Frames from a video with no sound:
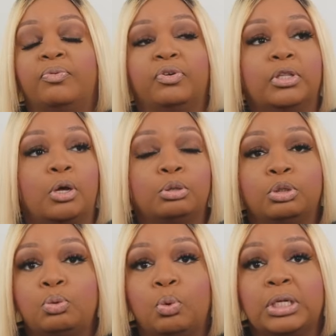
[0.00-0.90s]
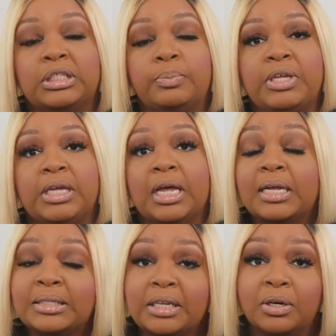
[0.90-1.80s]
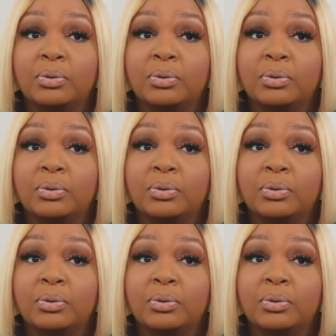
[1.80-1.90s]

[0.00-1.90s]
For those who want to be content